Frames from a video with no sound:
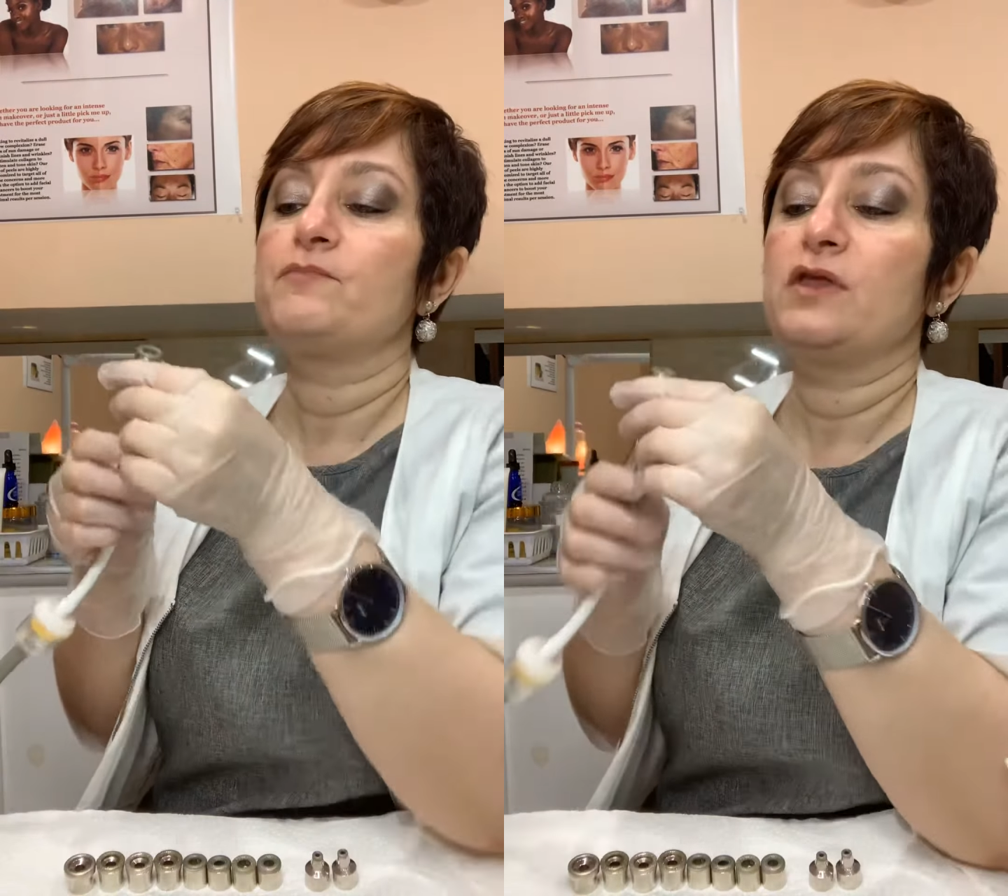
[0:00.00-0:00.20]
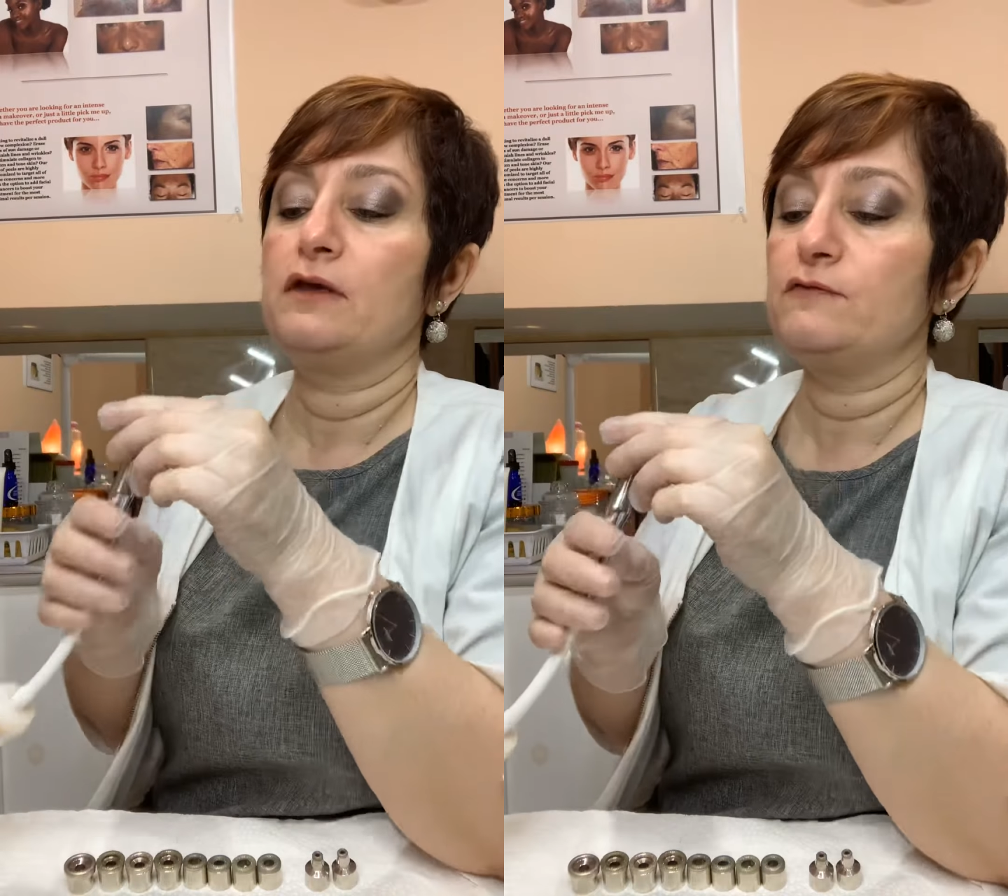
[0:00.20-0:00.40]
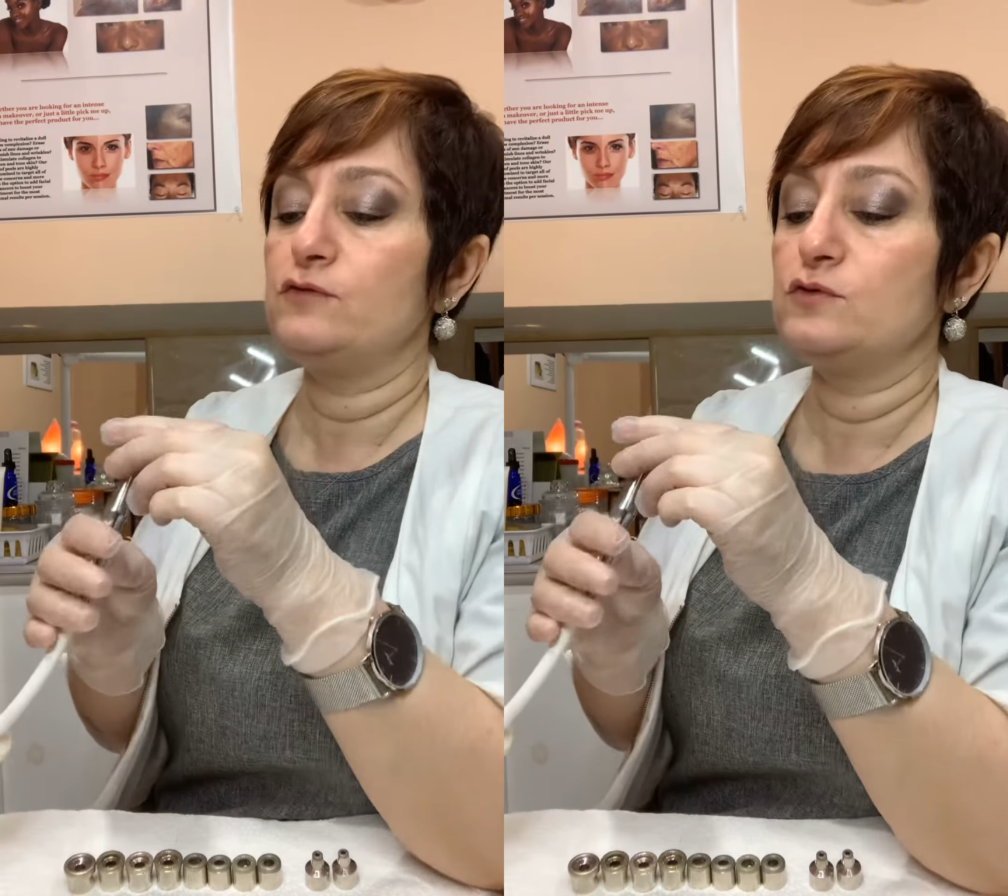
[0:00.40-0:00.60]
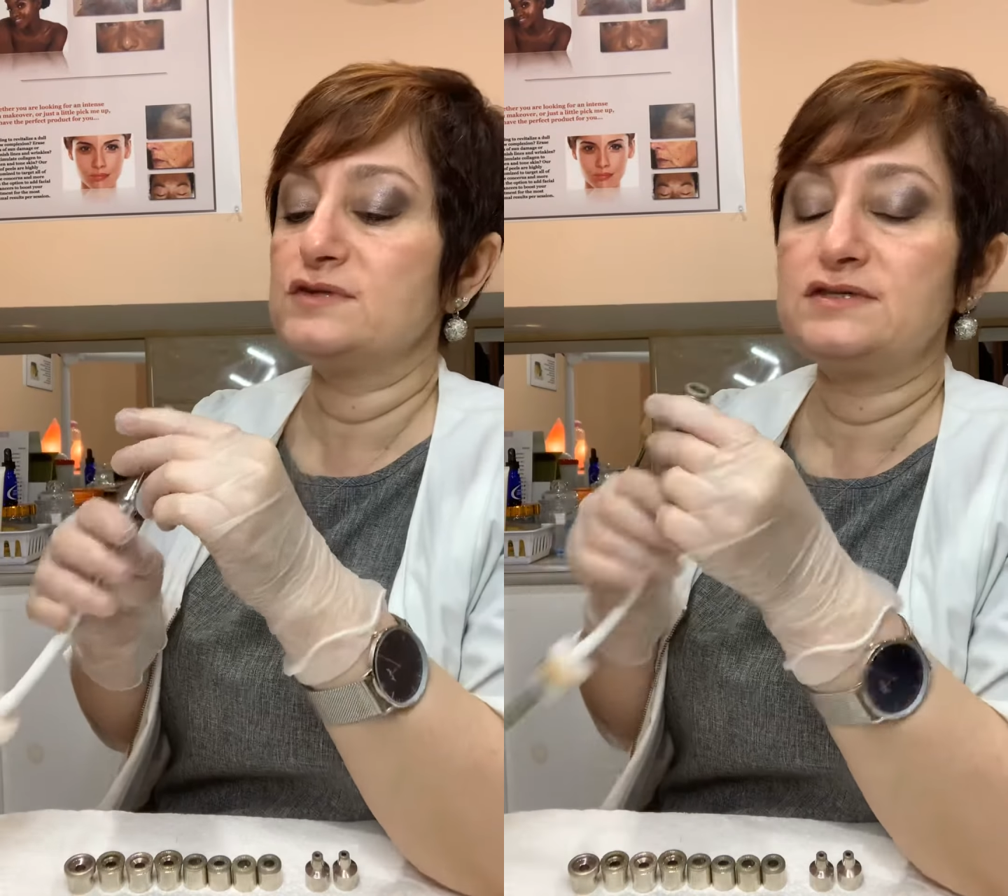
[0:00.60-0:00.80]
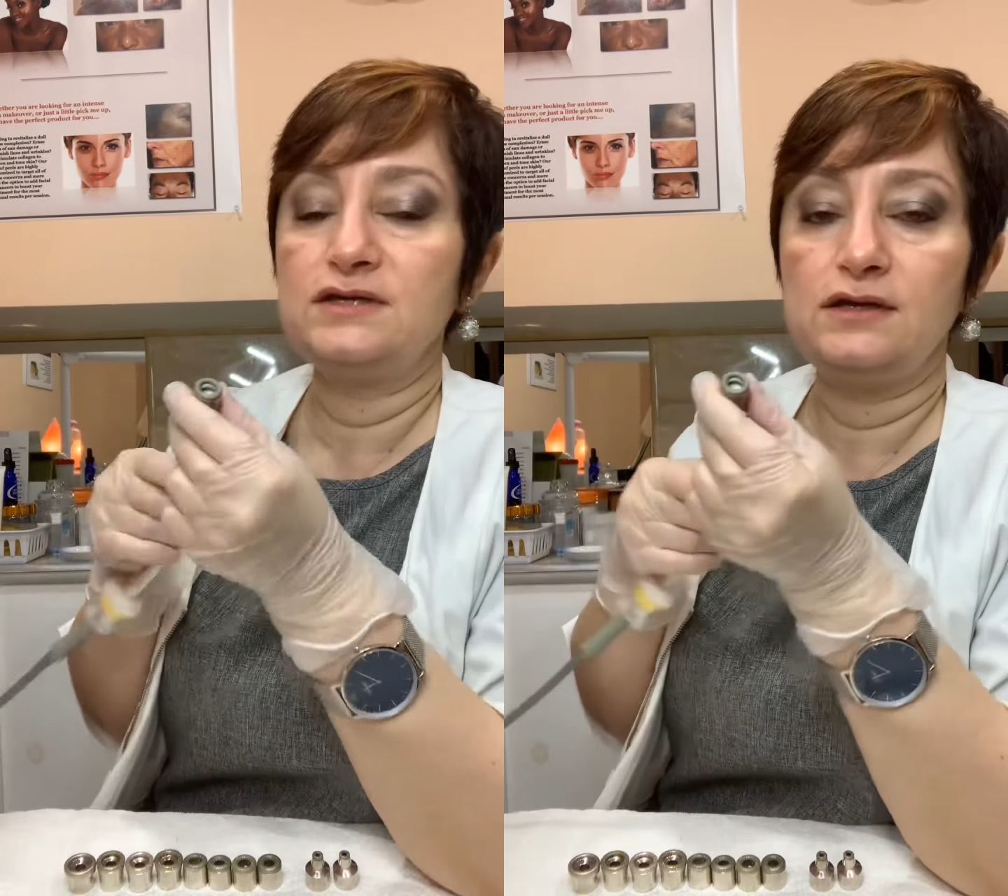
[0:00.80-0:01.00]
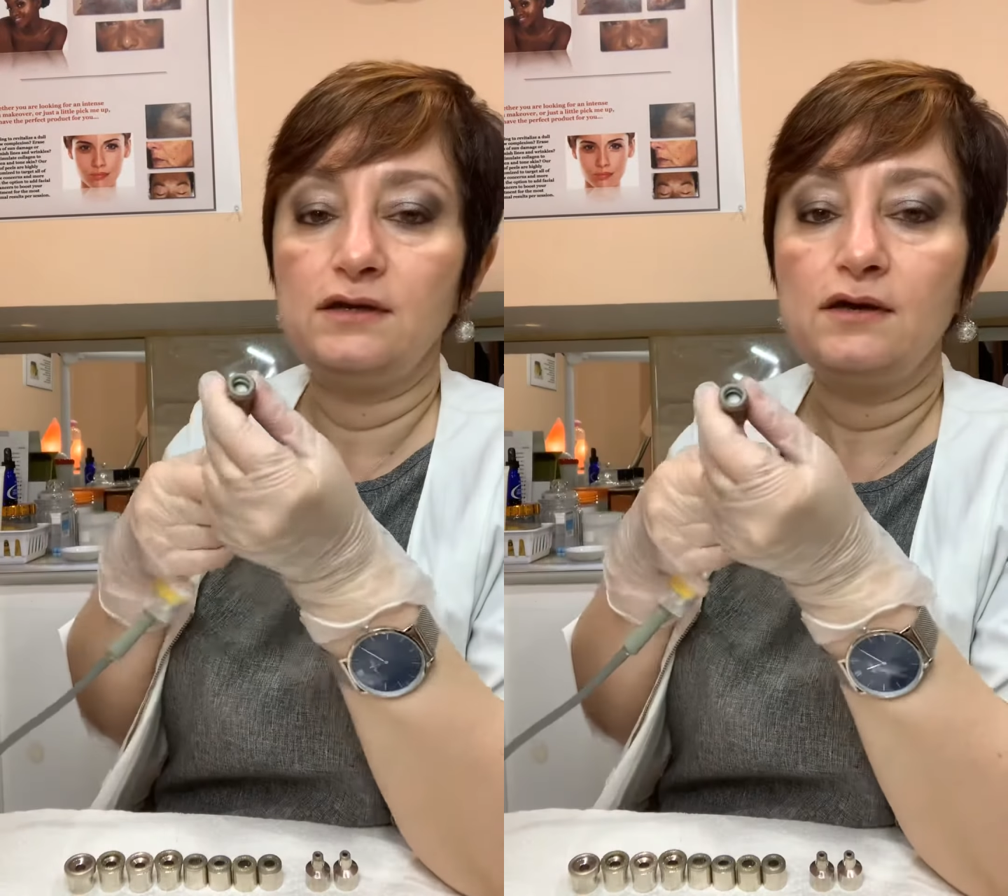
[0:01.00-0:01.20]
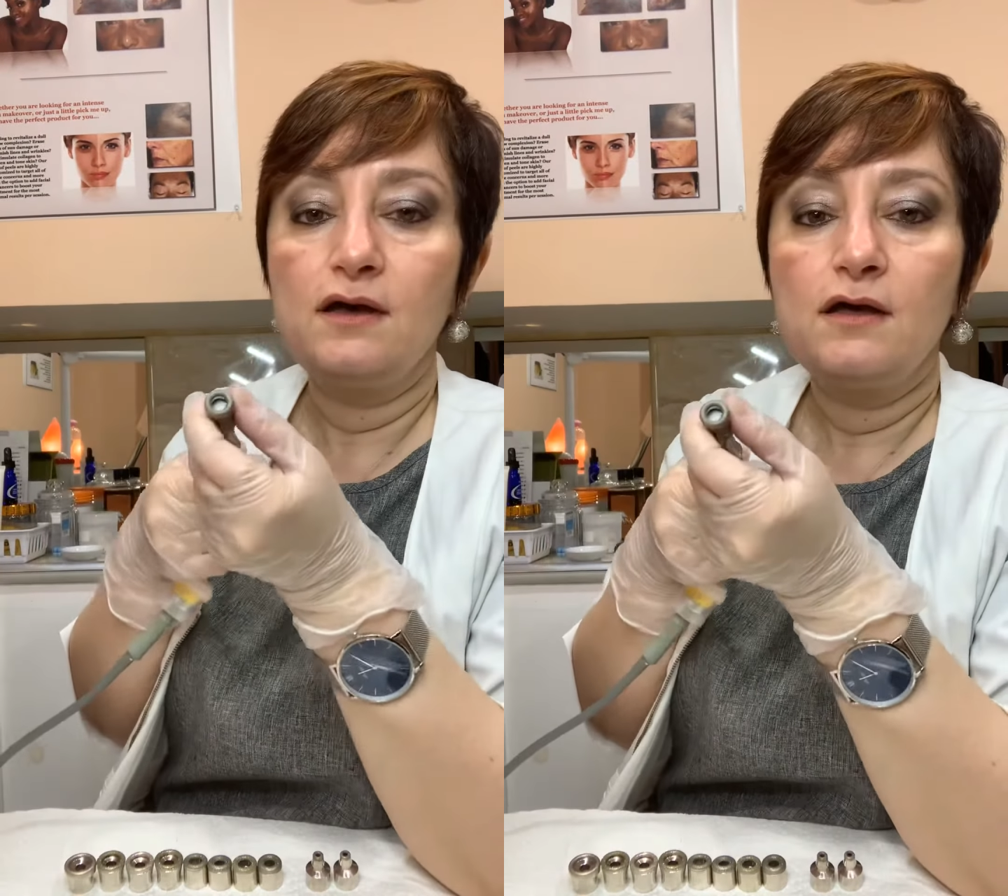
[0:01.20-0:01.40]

if you see